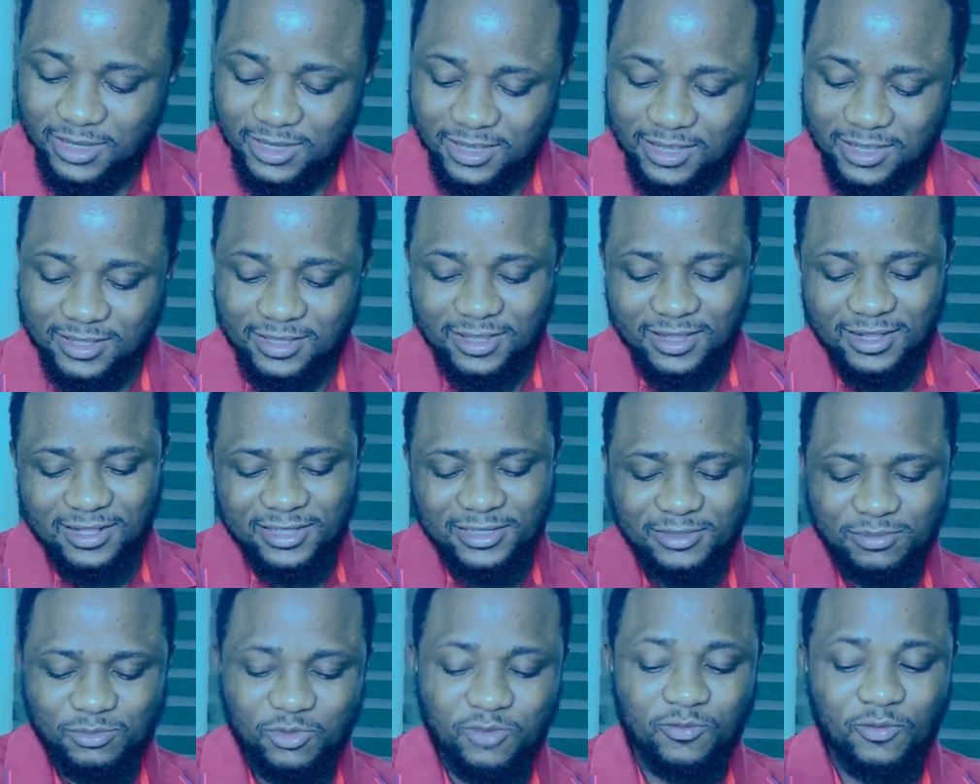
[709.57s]
And
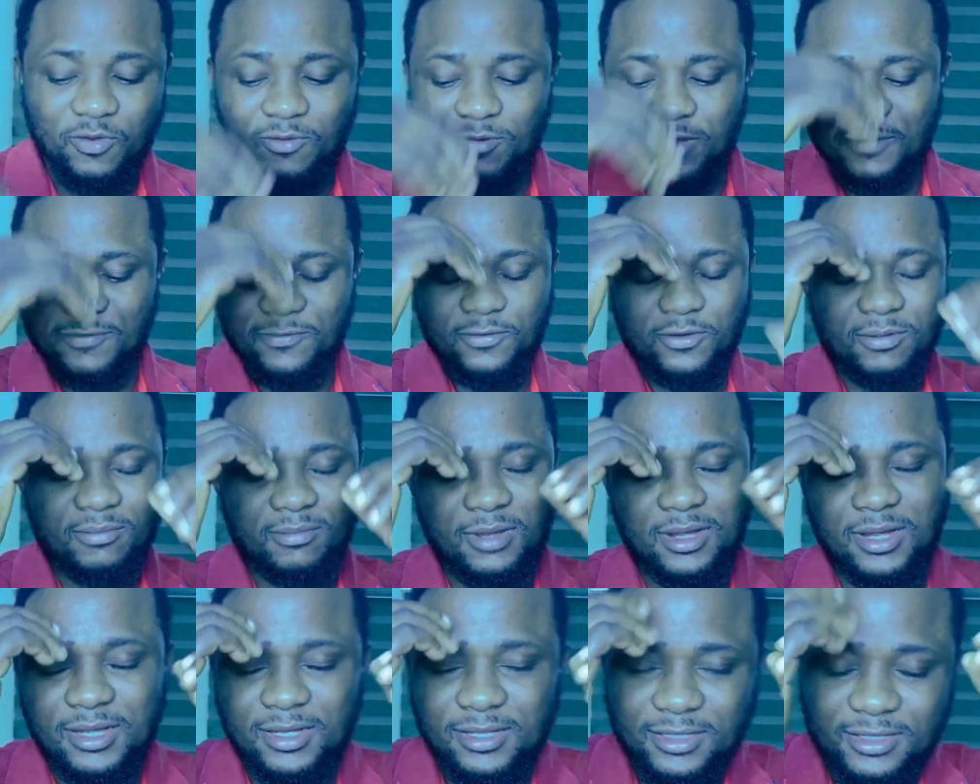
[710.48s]
let's move over from
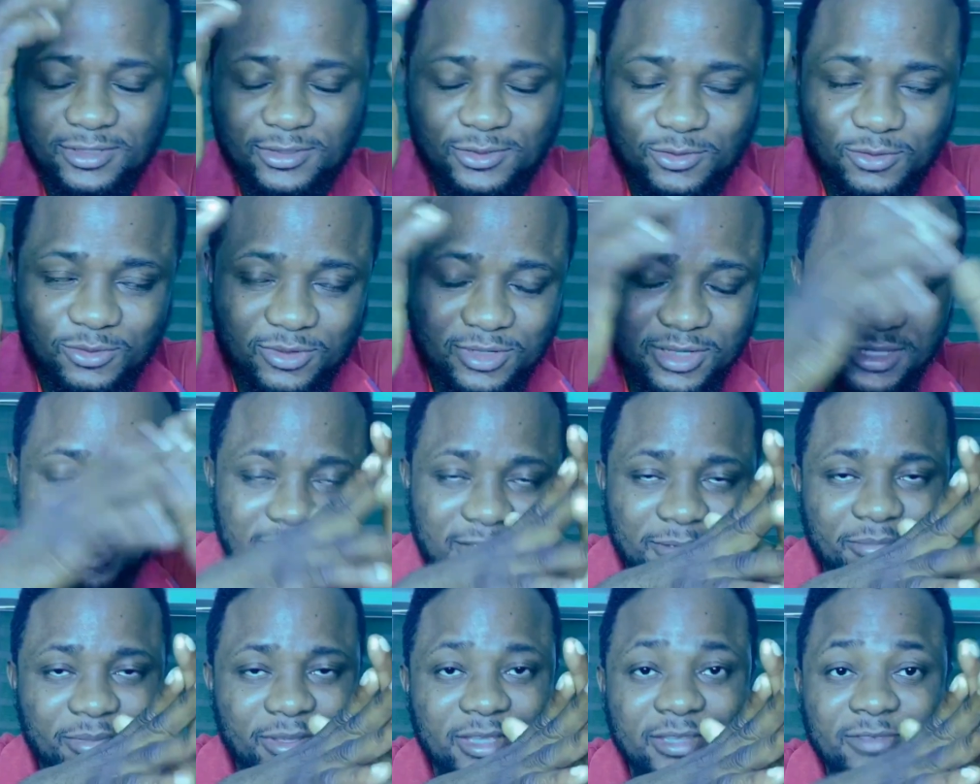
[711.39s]
this whole
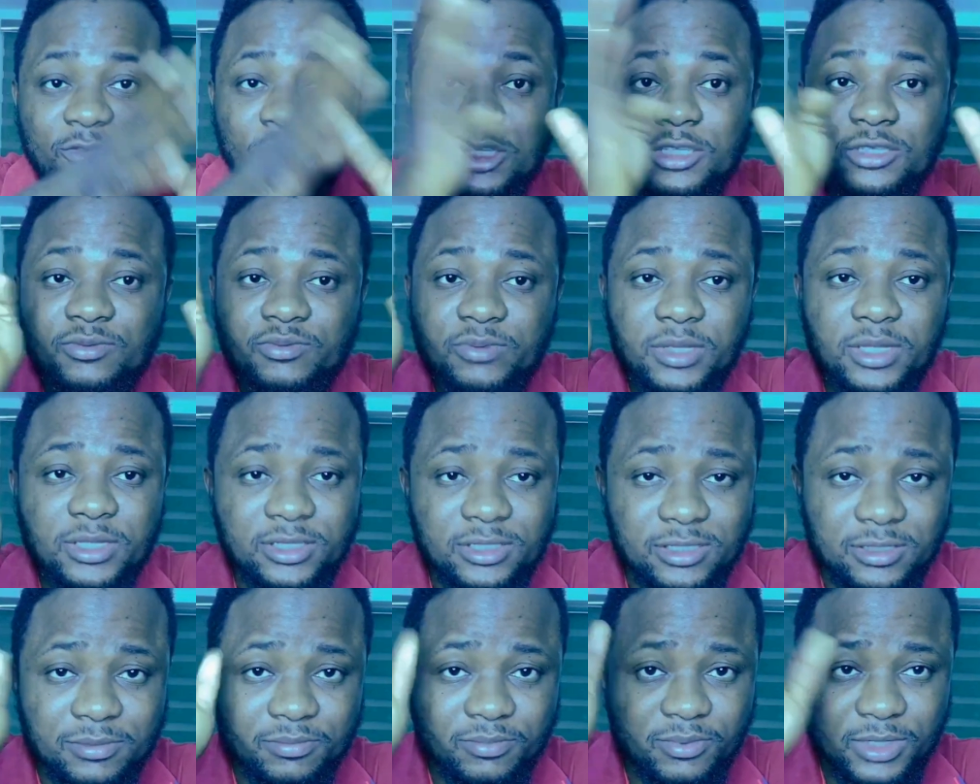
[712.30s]
kidnapping. It's really
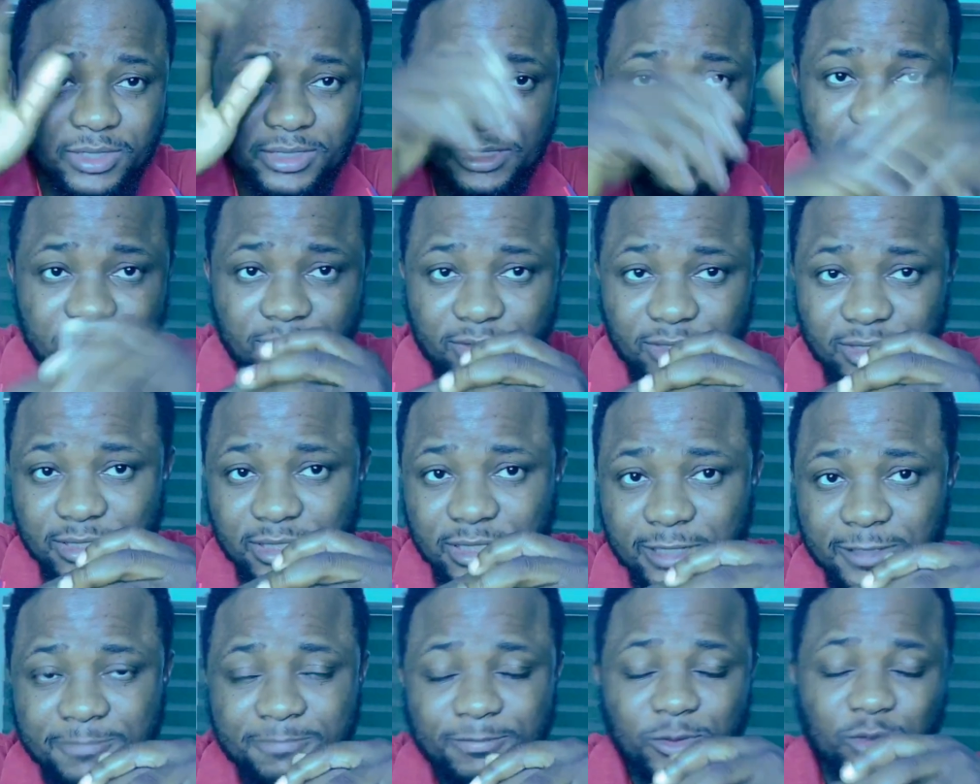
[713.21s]
depressing,
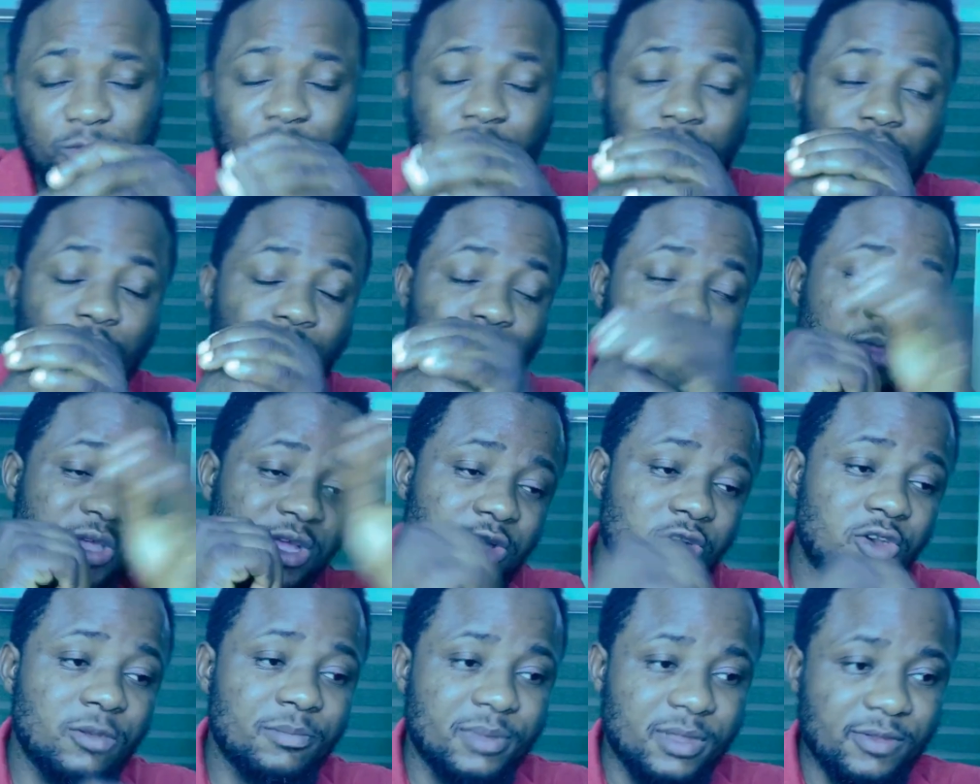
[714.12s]
honestly. You know, we wake
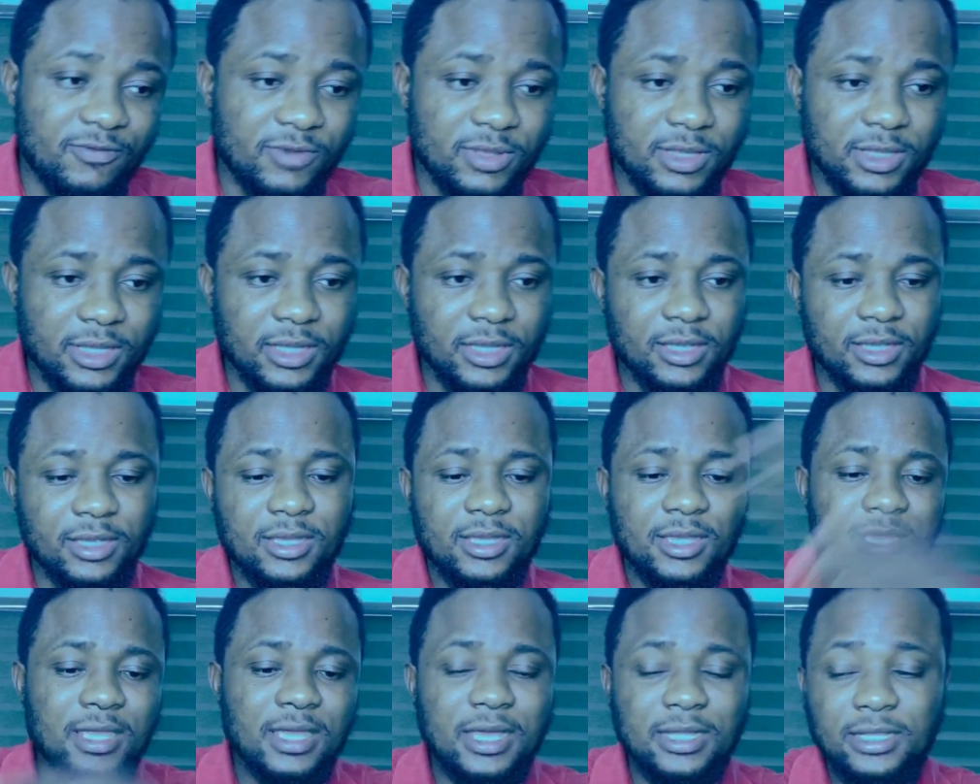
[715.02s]
up every day
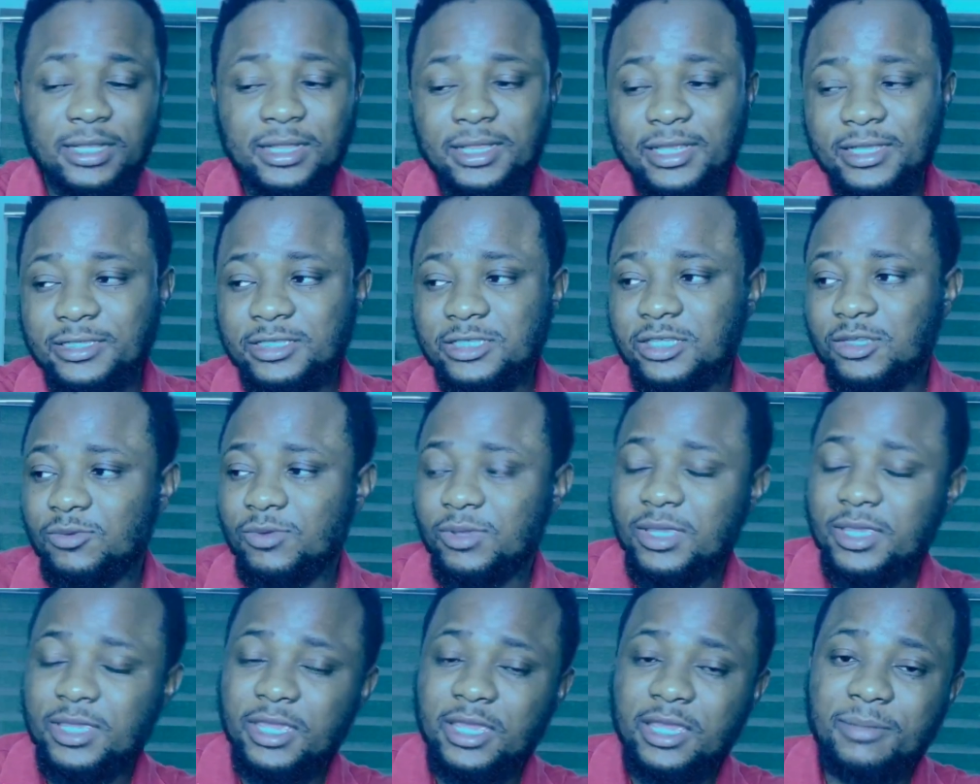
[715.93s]
and the next day we
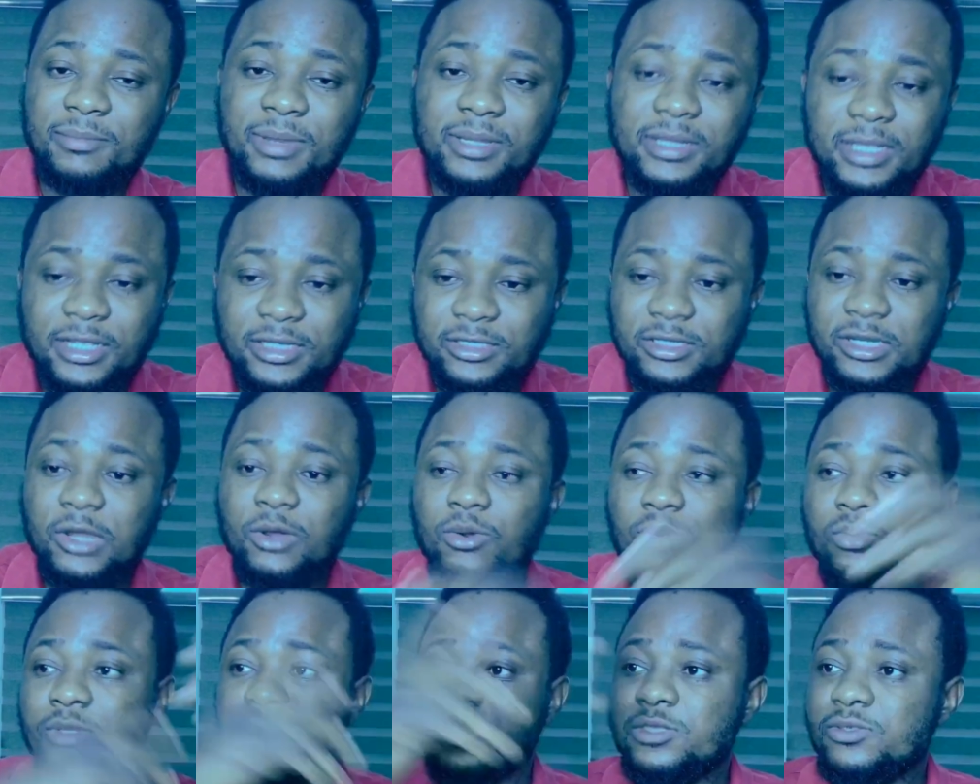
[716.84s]
hear about Nigeria.
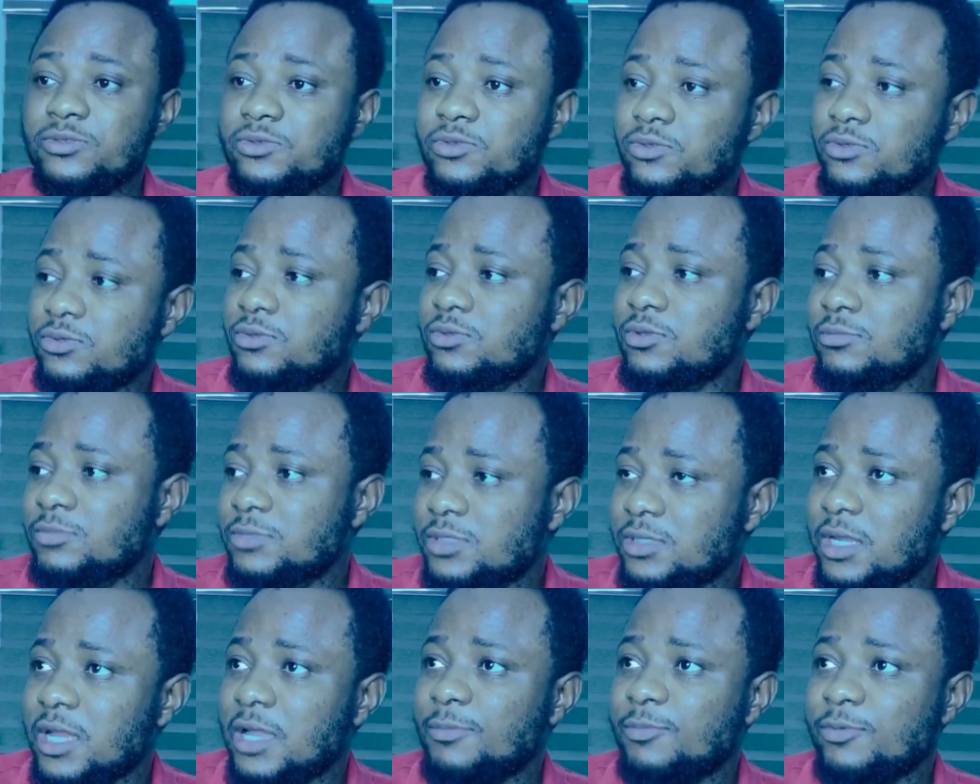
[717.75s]
Oh, this is also something
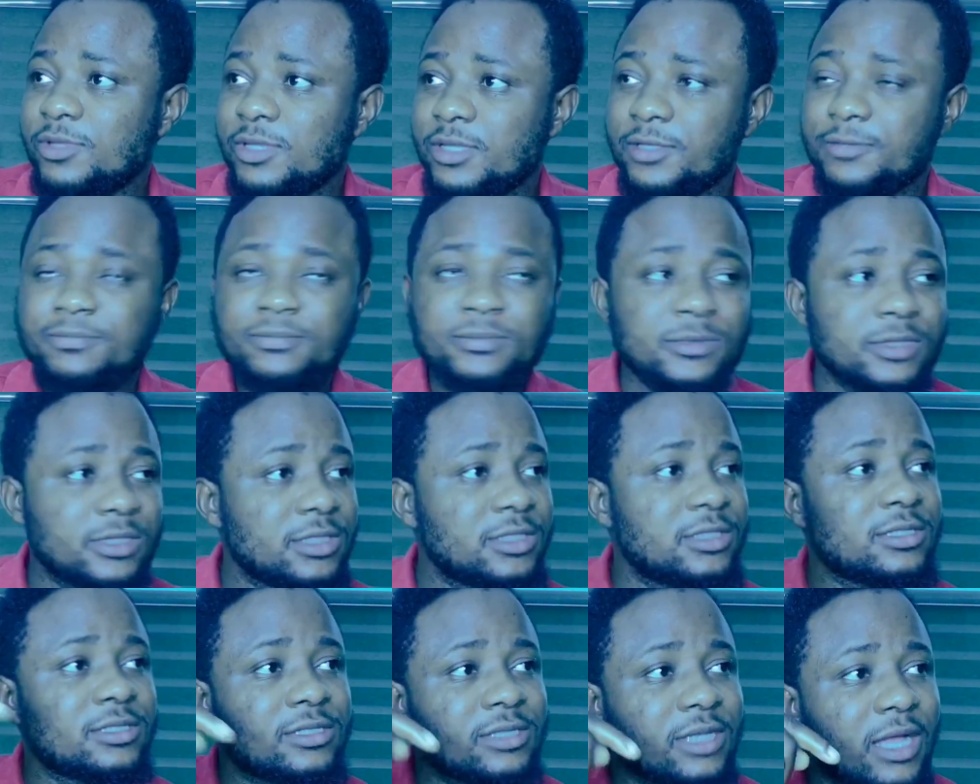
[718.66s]
happening.
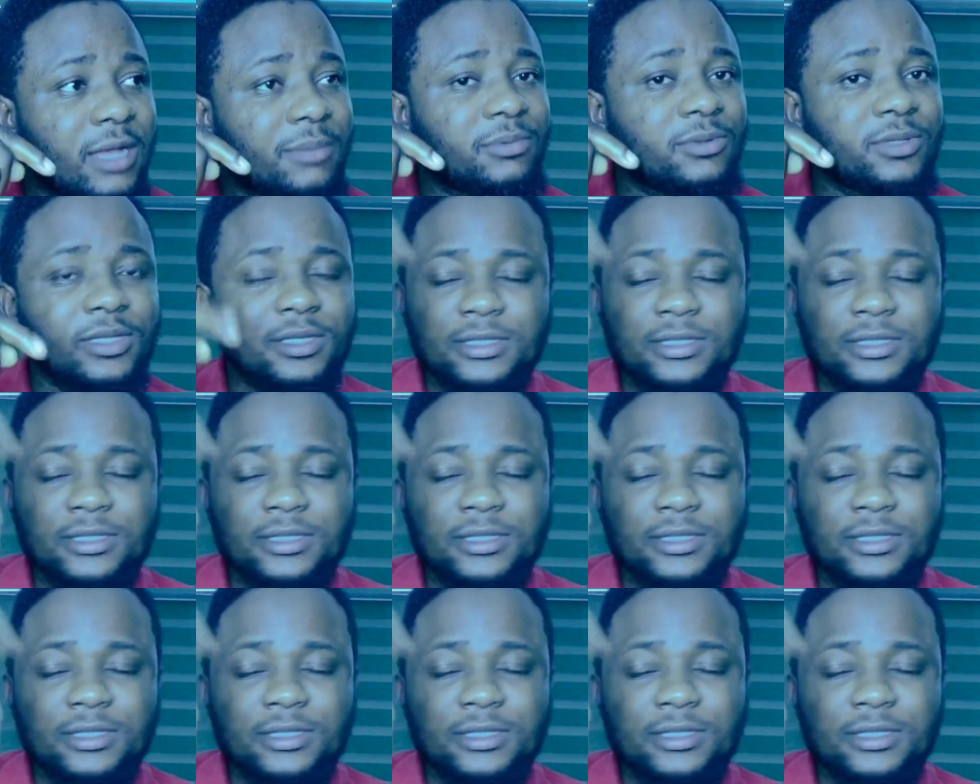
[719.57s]
This is happening.